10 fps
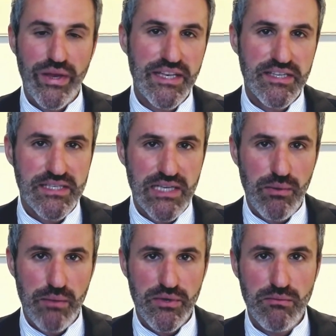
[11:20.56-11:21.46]
We need to
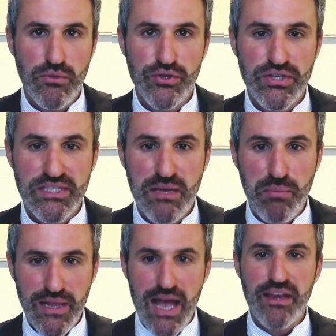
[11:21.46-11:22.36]
step up emergency
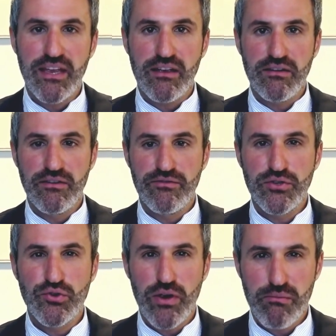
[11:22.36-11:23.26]
planning
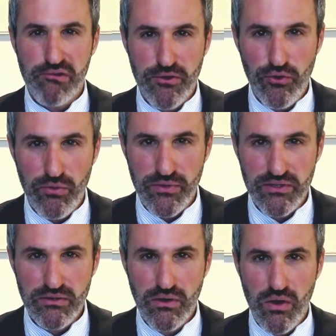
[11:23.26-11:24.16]
for joint
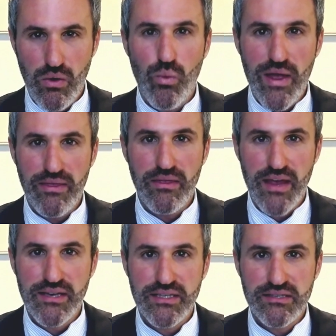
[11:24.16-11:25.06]
procurement when
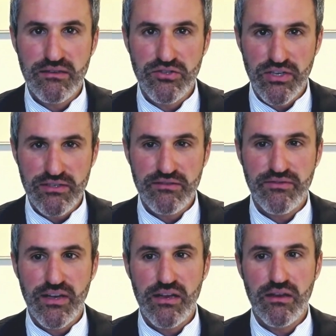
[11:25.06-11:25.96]
that is
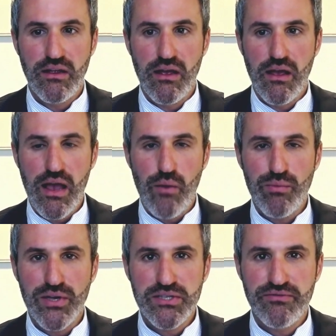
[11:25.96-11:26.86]
justified. And
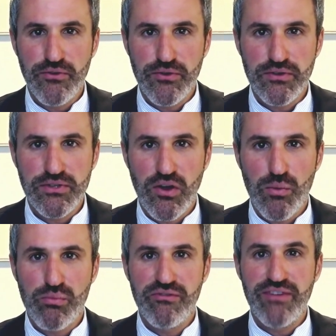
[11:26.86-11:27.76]
we must focus
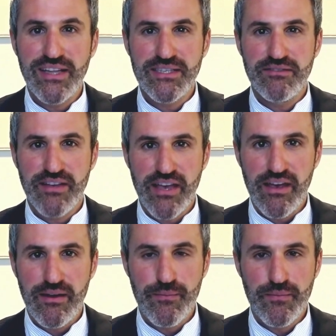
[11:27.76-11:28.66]
on preventive
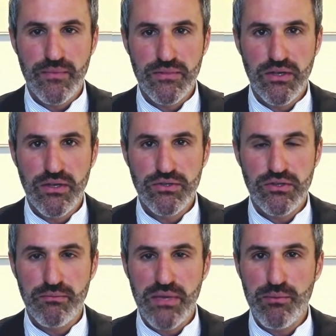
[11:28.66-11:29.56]
care
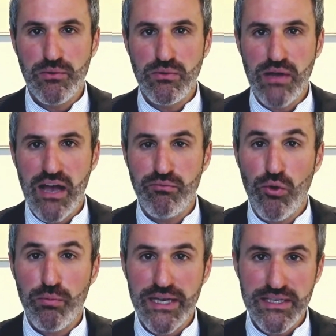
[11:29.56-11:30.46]
so that people have
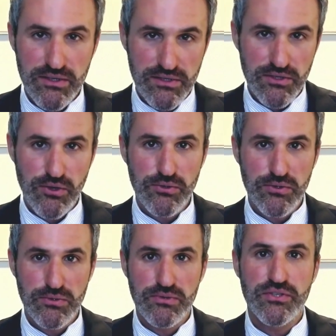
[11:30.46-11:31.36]
more places to go
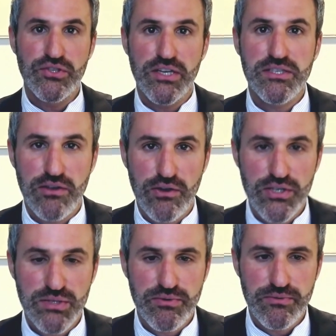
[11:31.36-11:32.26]
to than just the
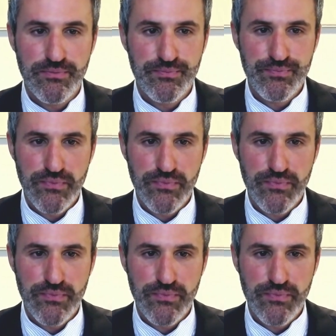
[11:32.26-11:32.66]
hospital.